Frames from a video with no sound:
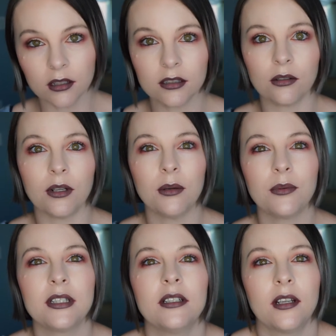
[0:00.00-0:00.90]
So I
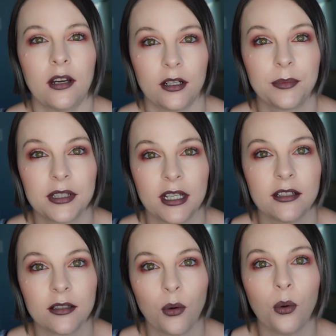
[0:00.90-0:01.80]
wasn't 100%
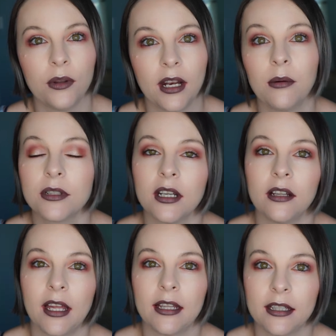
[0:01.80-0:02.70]
sold that I was going to
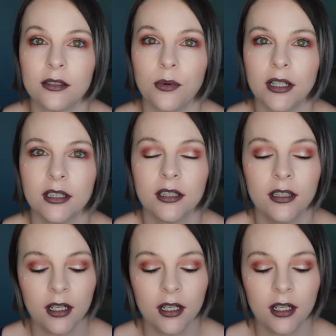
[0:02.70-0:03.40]
like this one.